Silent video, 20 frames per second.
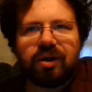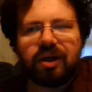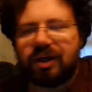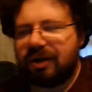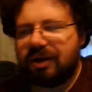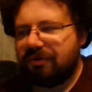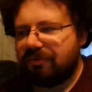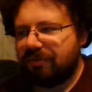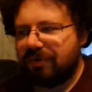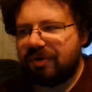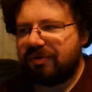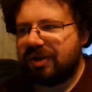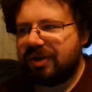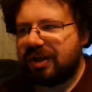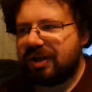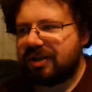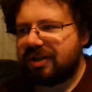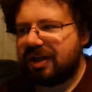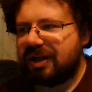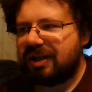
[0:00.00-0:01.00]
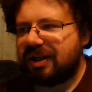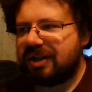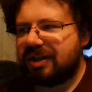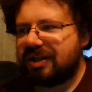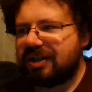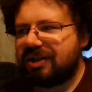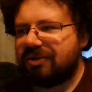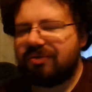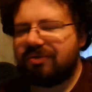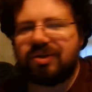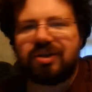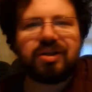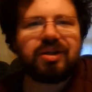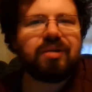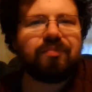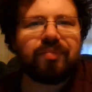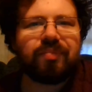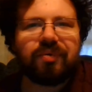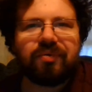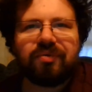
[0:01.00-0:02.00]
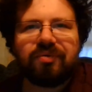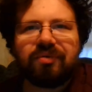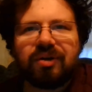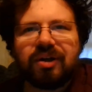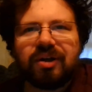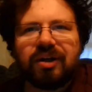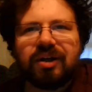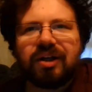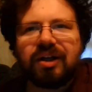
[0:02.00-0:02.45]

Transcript: It, it really is. And it's so simple.